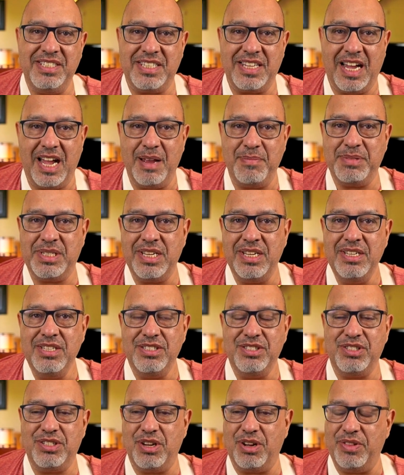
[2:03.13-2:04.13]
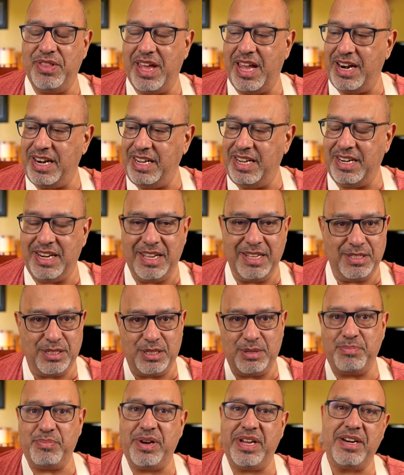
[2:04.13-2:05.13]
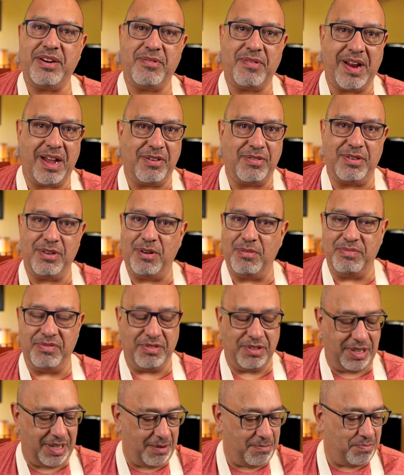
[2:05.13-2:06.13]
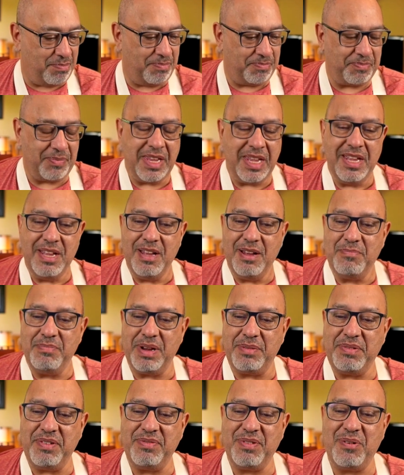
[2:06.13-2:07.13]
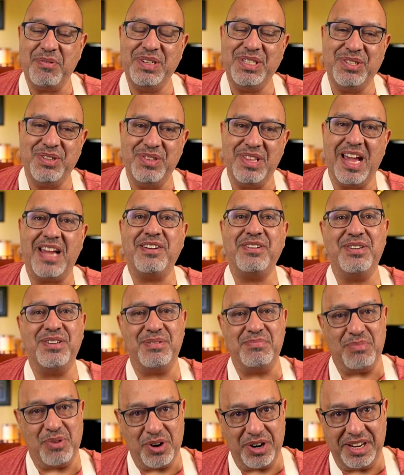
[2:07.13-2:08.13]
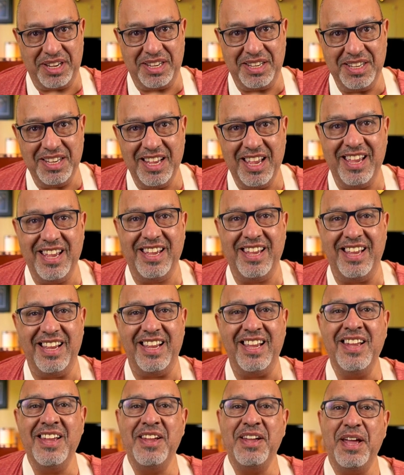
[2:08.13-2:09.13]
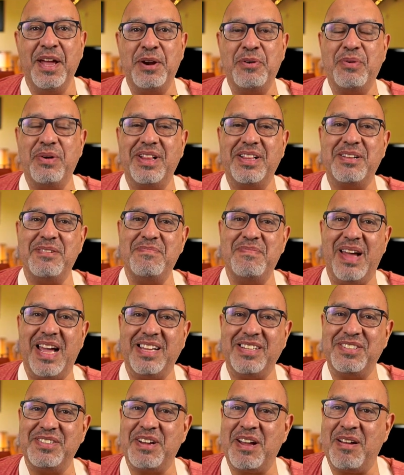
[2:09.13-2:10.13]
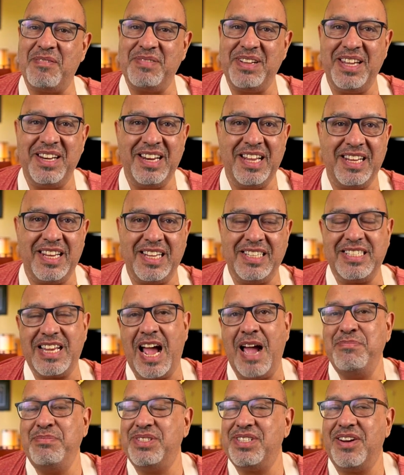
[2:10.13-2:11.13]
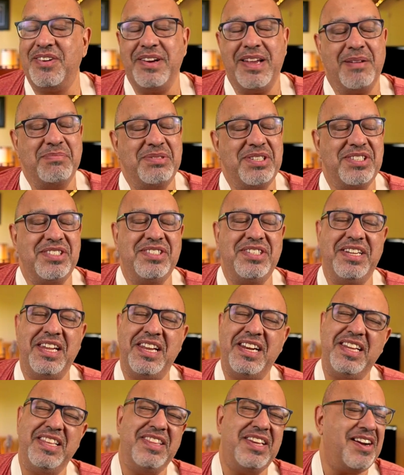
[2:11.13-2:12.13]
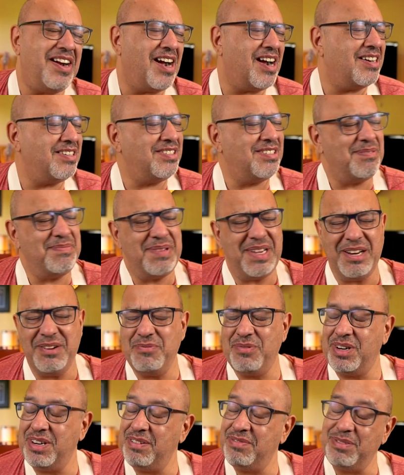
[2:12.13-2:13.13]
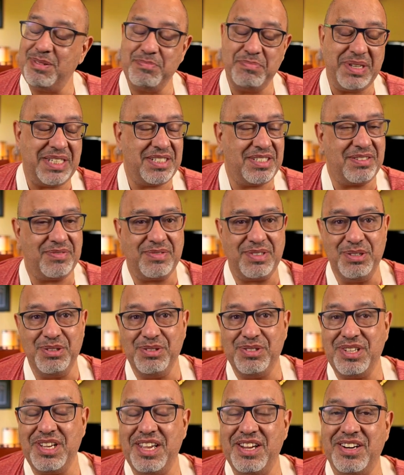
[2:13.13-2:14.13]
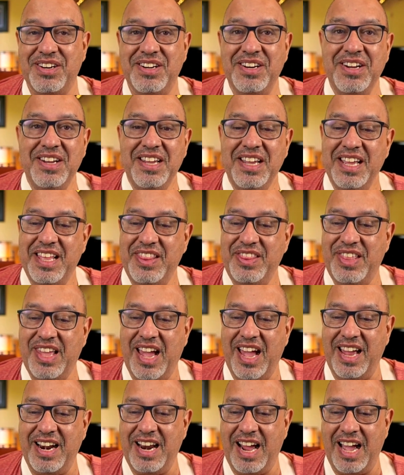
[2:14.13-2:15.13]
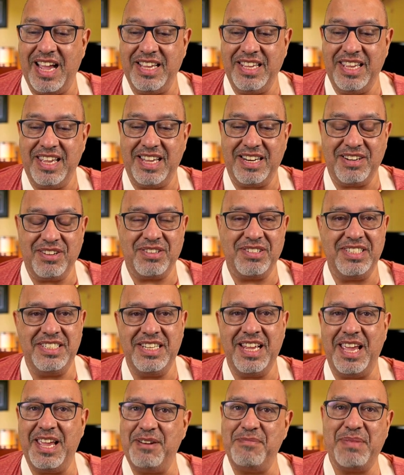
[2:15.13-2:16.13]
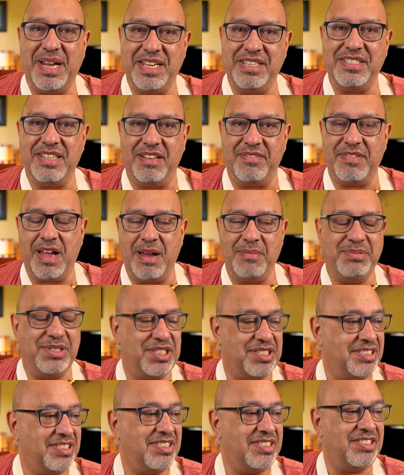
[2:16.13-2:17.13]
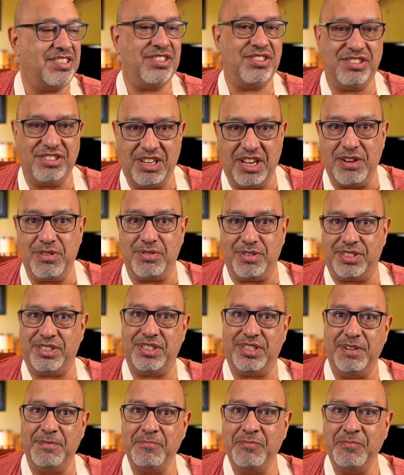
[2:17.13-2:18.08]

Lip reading: times so that it can spread around, hopefully. But before we do that, good morning and welcome back to Coffee and Headlights. I'm sorry, I'm just giddy. There are so many wonderful bits of news here that I can't contain myself. I'm just stoked.